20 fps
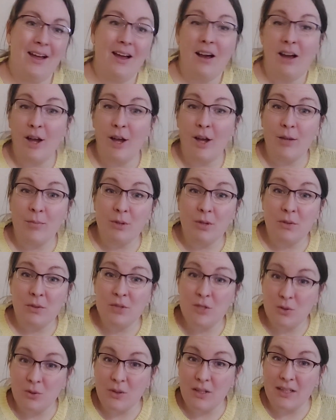I hope you
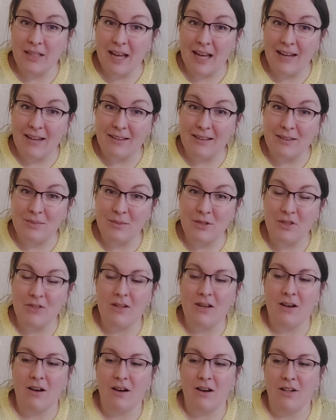enjoyed that little
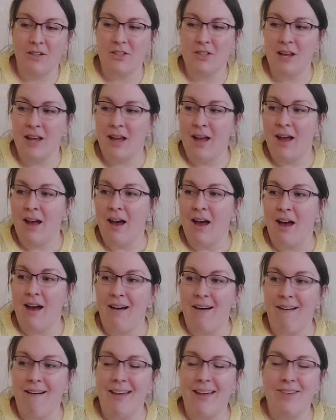montage.
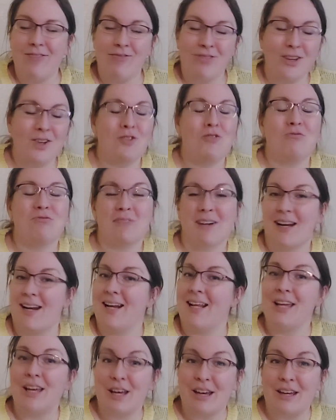I feel
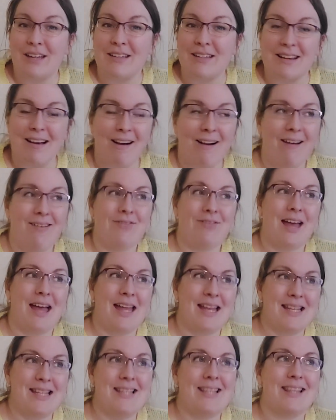really good. I've
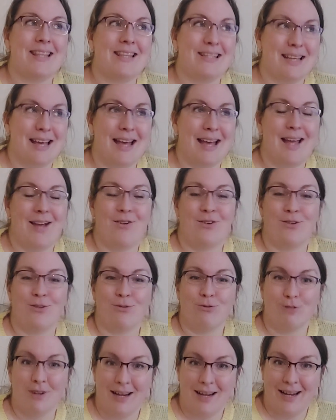ended the day on a
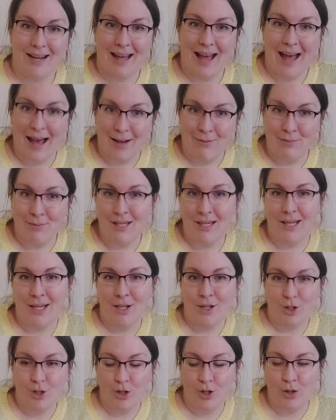really
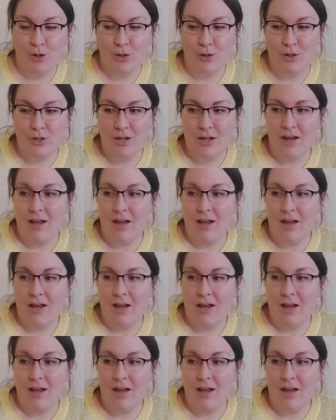happy note.